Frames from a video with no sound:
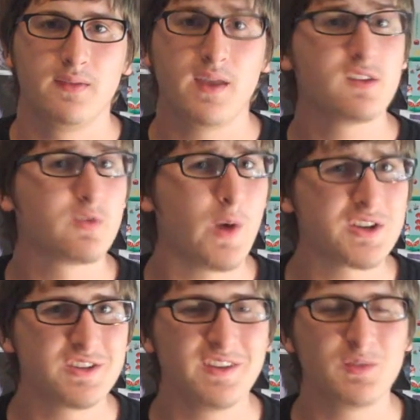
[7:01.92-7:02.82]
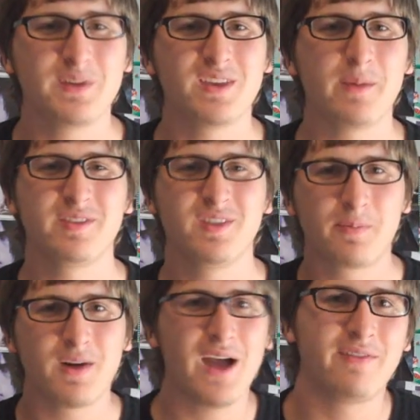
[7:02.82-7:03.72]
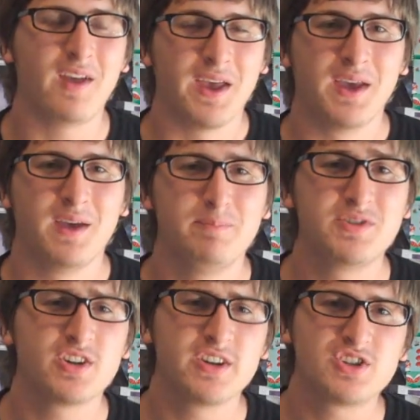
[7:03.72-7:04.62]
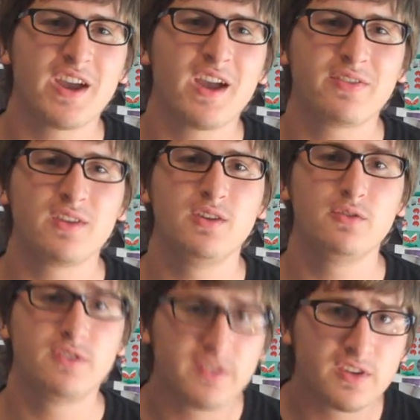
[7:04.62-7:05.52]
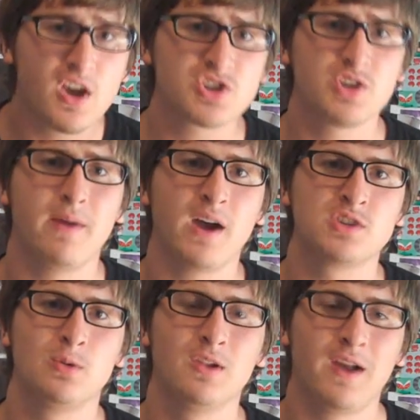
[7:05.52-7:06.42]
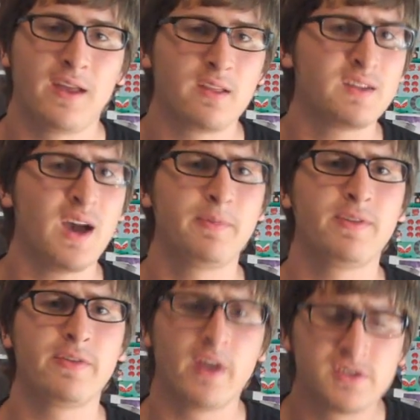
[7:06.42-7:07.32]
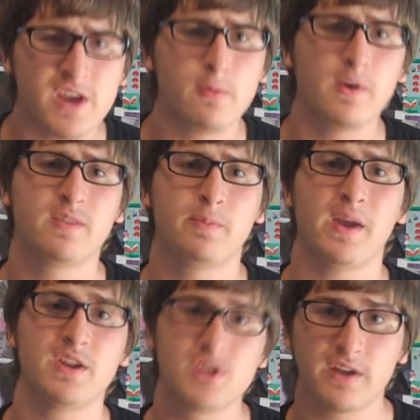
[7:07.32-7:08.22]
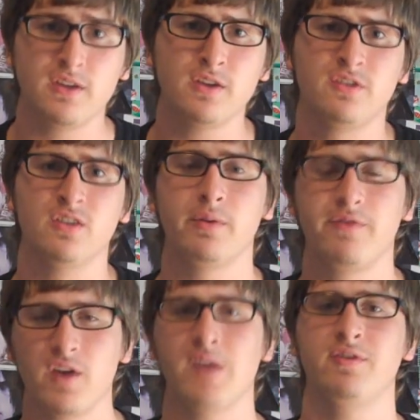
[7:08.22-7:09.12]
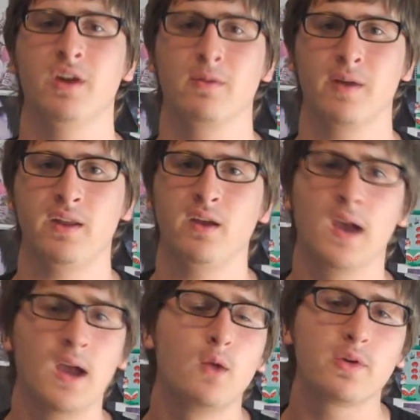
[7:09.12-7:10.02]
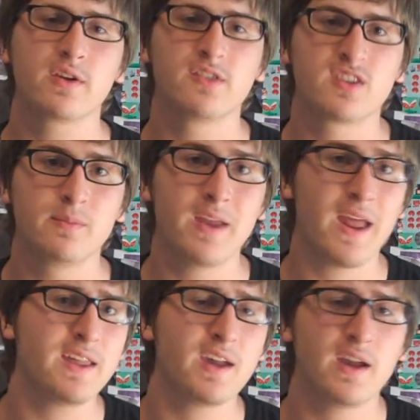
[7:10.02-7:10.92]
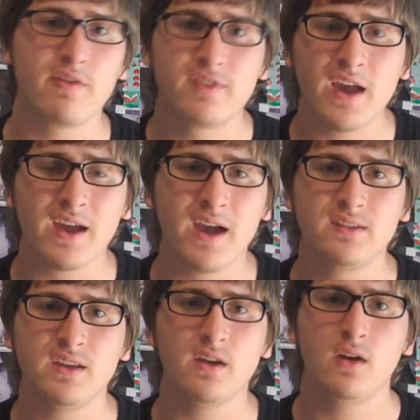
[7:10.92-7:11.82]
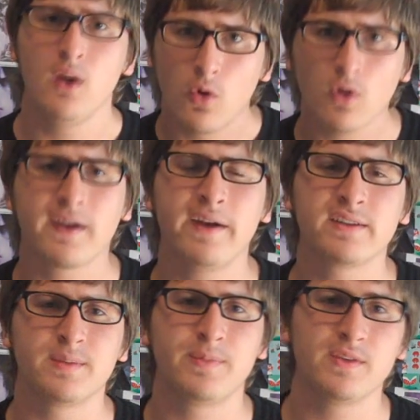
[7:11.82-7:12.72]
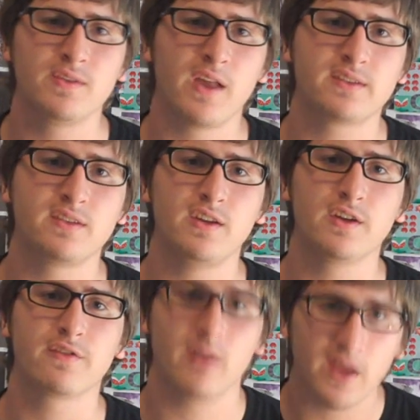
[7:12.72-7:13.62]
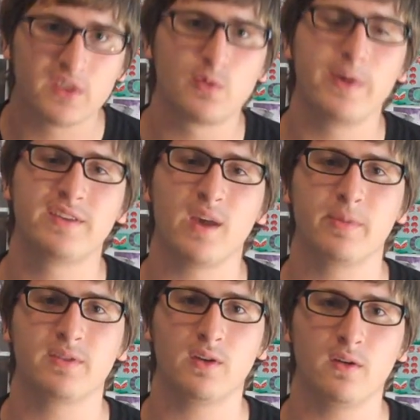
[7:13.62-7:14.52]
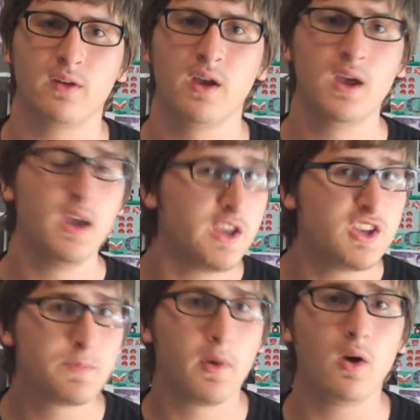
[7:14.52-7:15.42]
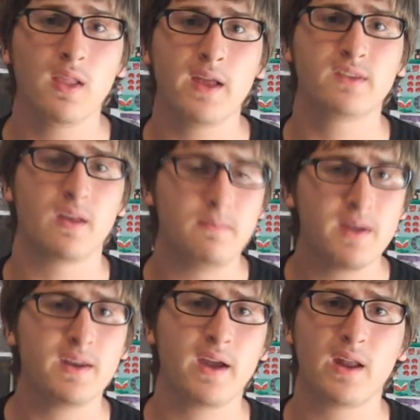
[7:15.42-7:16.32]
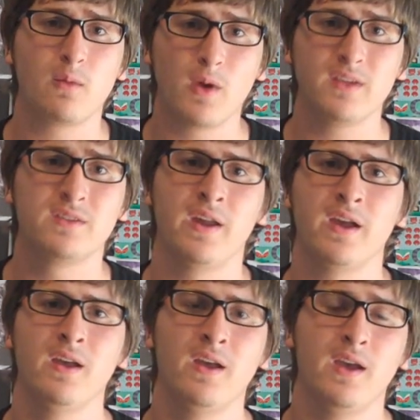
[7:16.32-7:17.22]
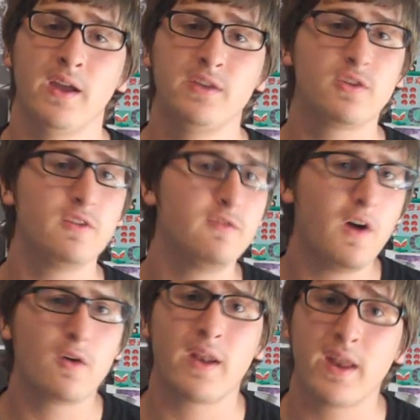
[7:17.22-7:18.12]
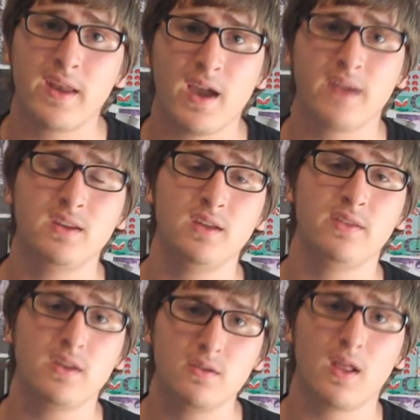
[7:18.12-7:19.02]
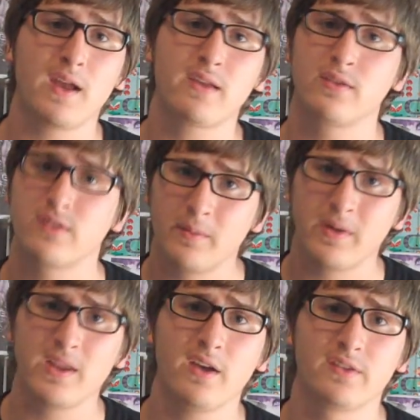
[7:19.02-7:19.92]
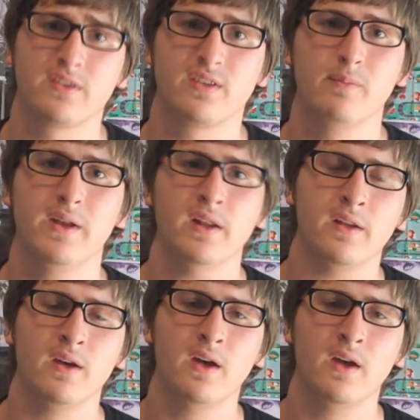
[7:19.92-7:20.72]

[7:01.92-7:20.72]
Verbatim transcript: Thanks for watching this week's episode of Profit. Be sure to check out the new discussion module on the top of the TheJWitz page on YouTube if you haven't already, where you can submit any kind of deck idea or concept that you'd like to hear for next week's episode. Each poll ends on midnight on Wednesday, and you can vote on any idea that you like that somebody else has submitted.